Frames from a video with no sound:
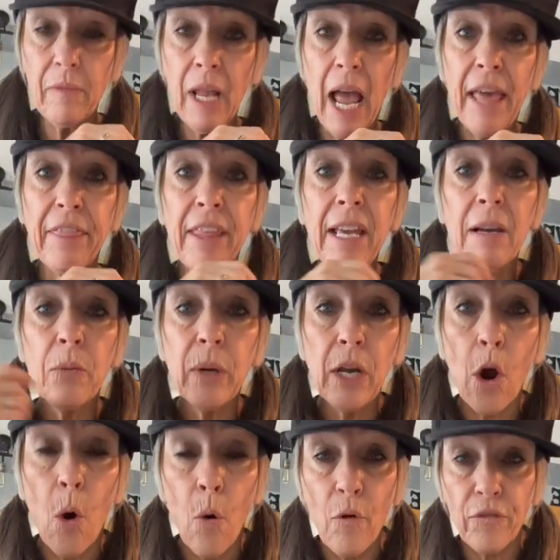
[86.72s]
I think we
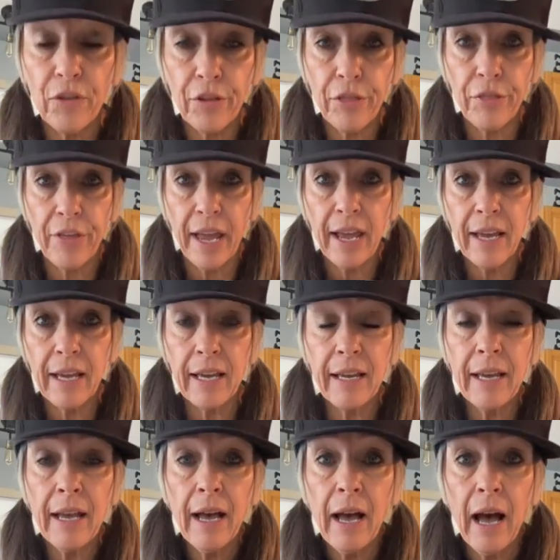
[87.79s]
overthink
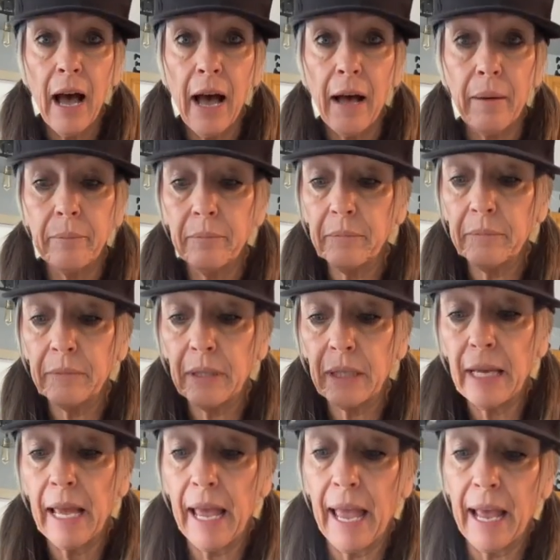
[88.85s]

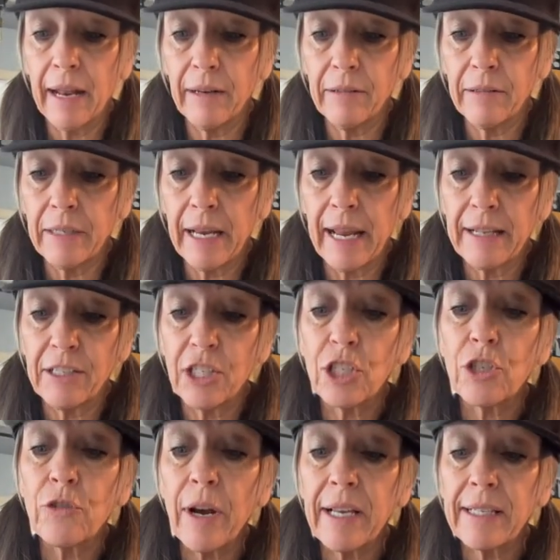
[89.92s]
and
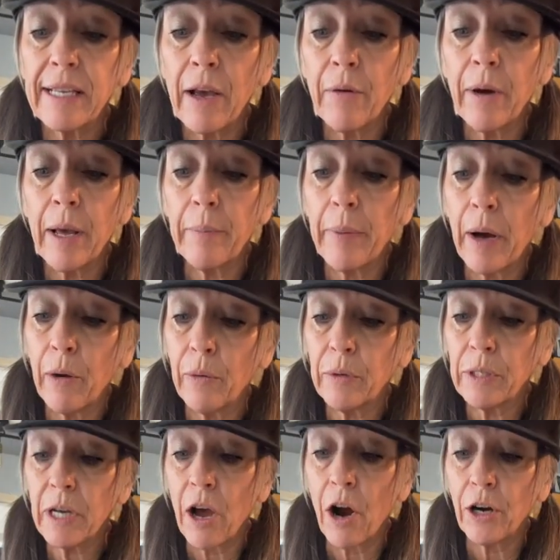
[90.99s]
stress out
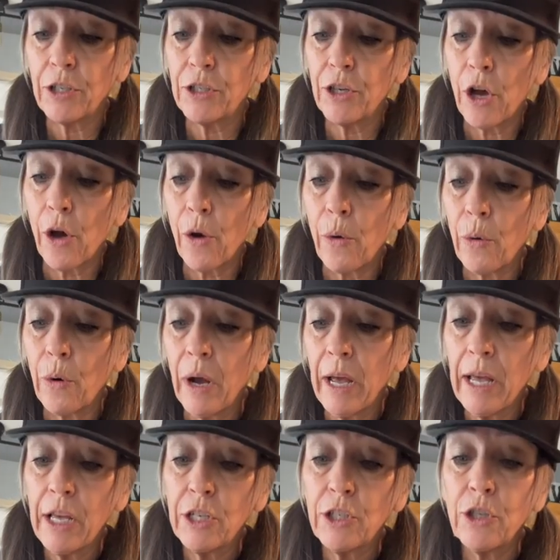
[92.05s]
about our dough
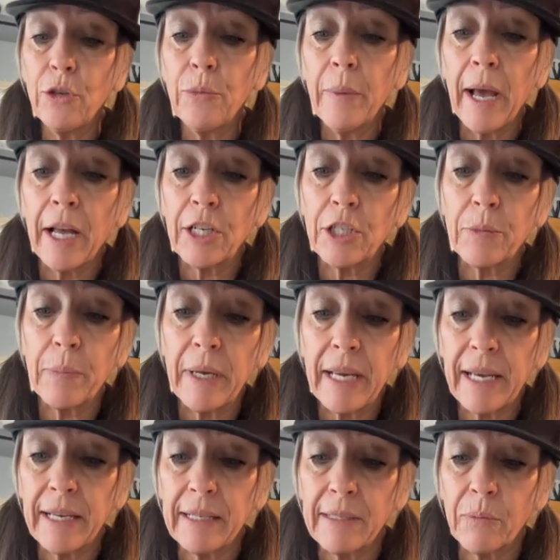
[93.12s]
too much,
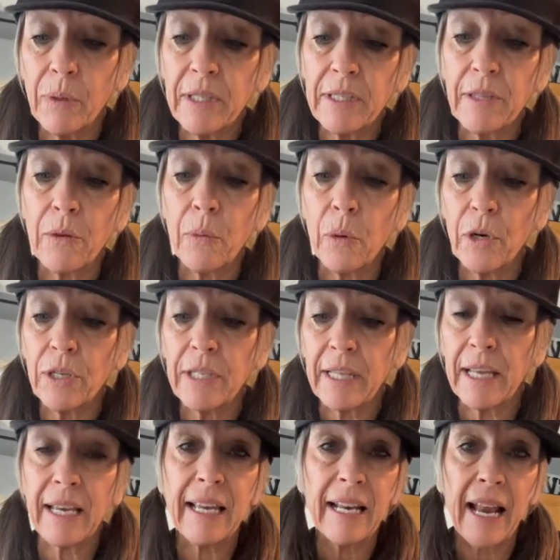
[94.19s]
because what's the worst
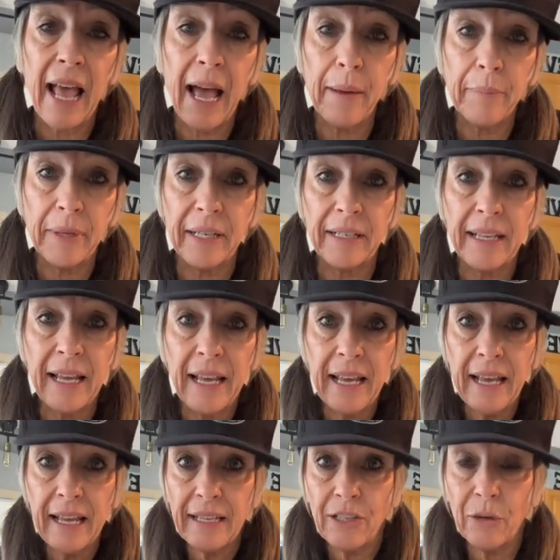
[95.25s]
that can happen?
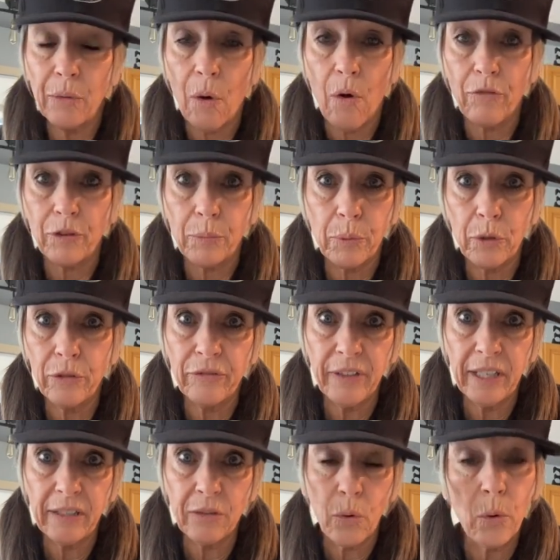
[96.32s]
You overproof
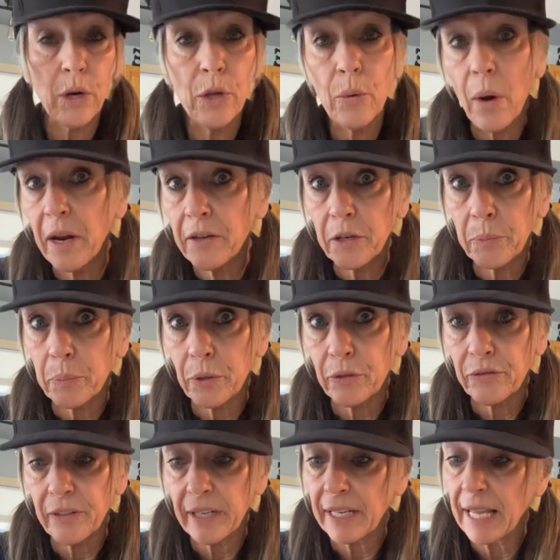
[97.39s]
it or you
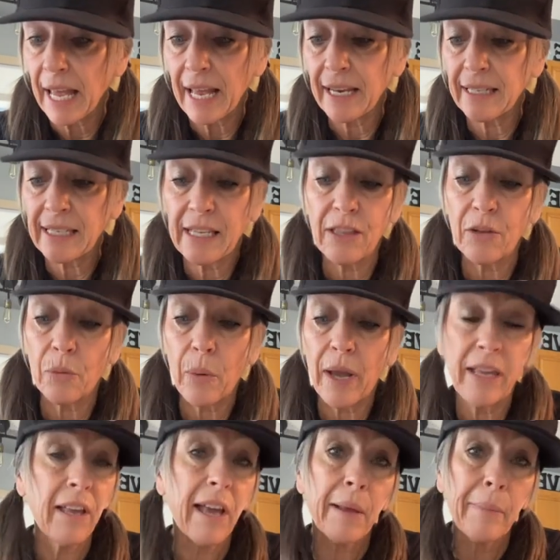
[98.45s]
underproof it, and either way
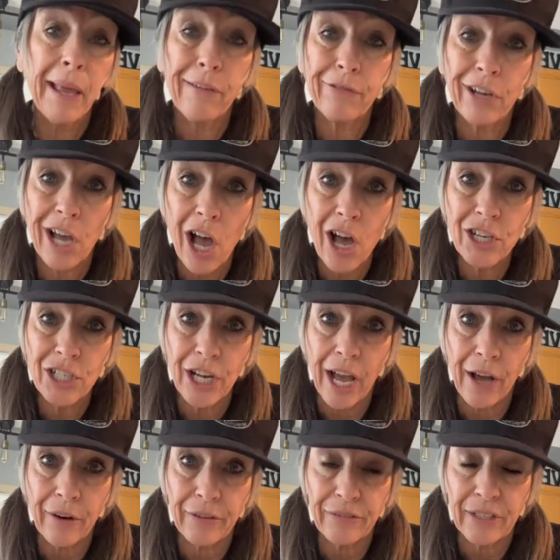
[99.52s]
you can make focaccia
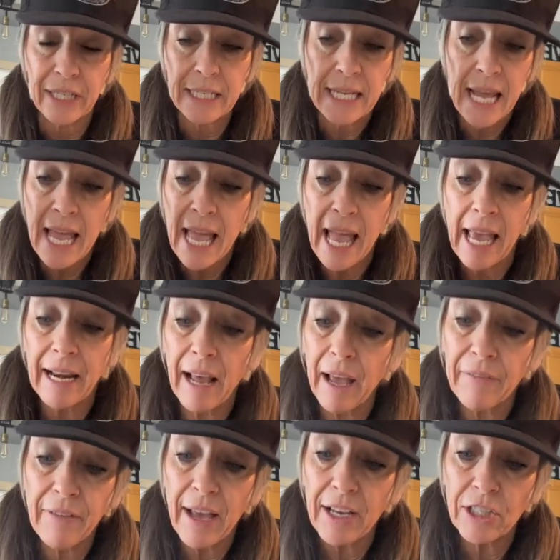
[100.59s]
out of it. And
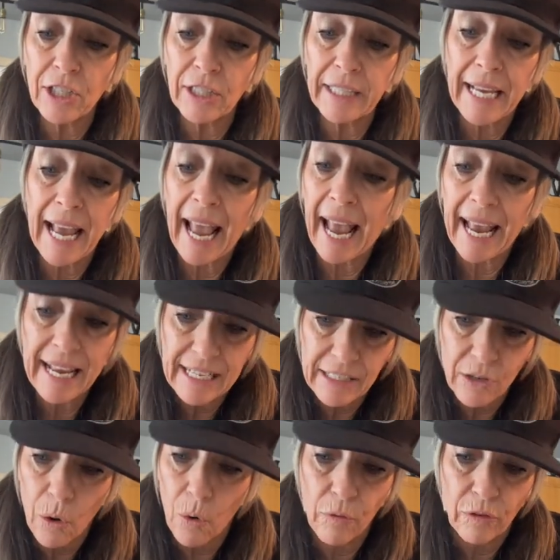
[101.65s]
I've actually
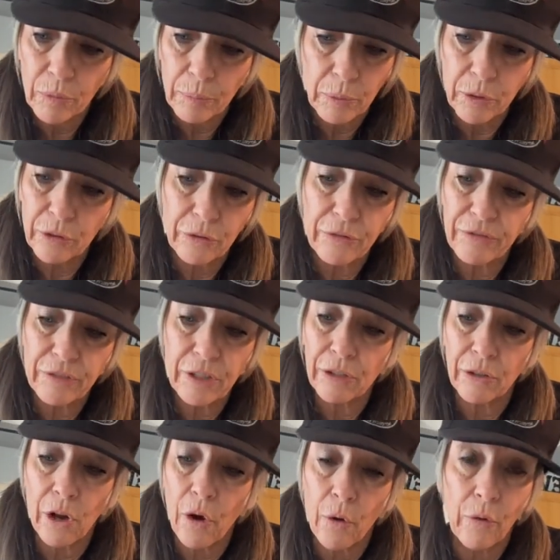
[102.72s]
ate
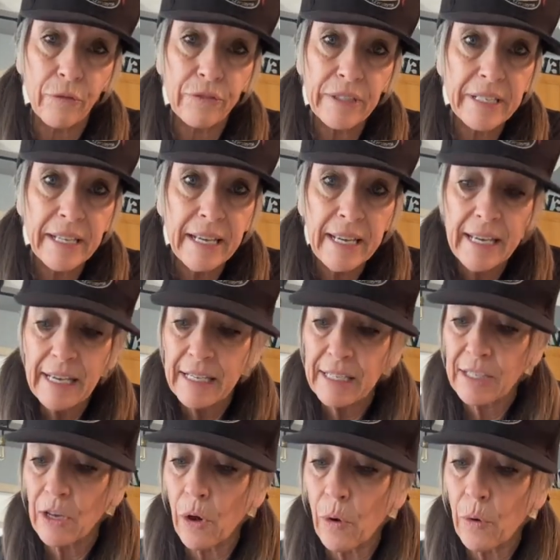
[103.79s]
overproofed loaves.
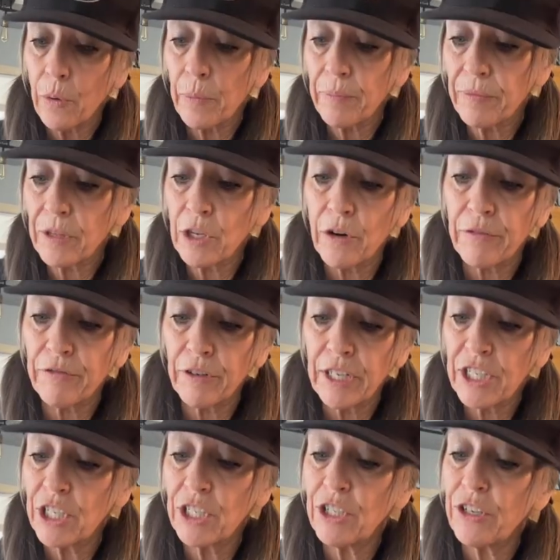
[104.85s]
So your
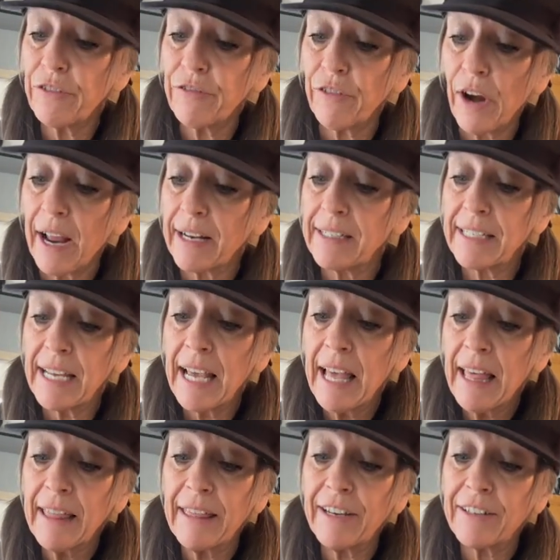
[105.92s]
fridge is your friend.
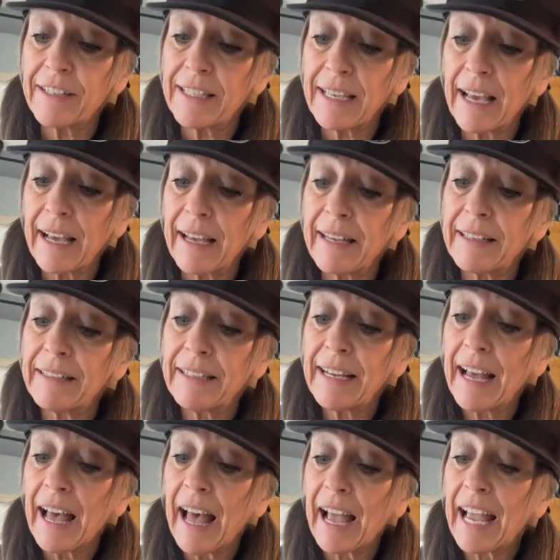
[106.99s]
There's a
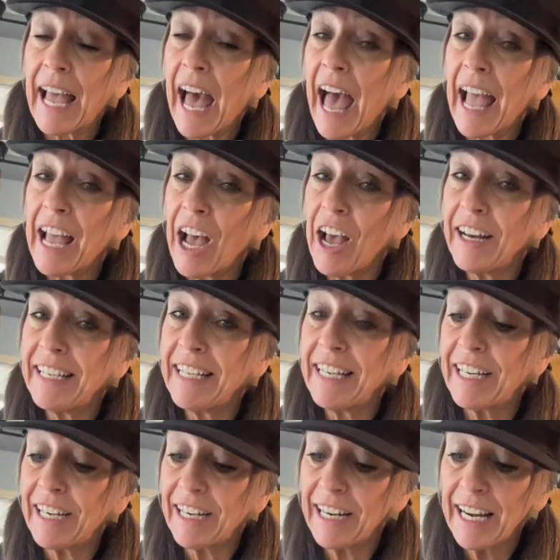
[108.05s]
guy on
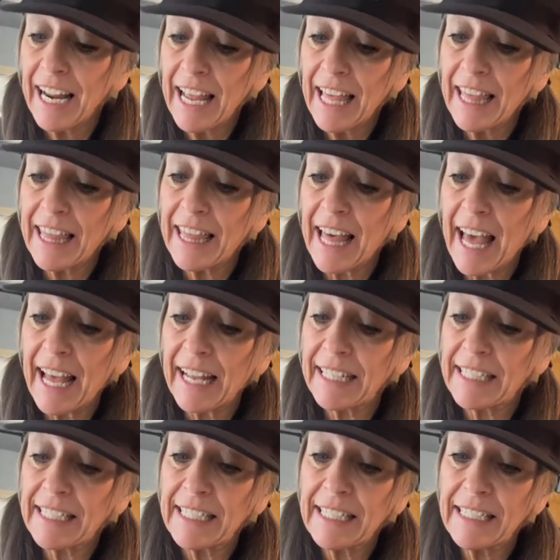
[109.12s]
here
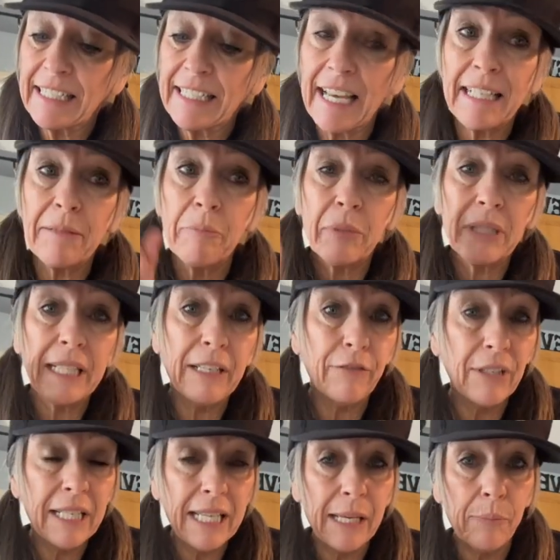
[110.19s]
that doesn't believe
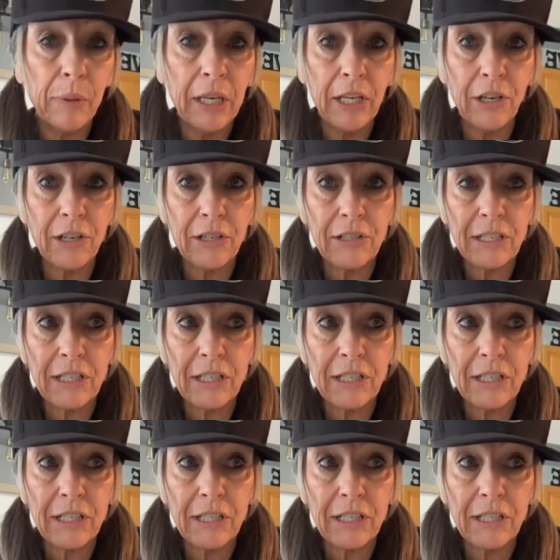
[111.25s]
in keeping your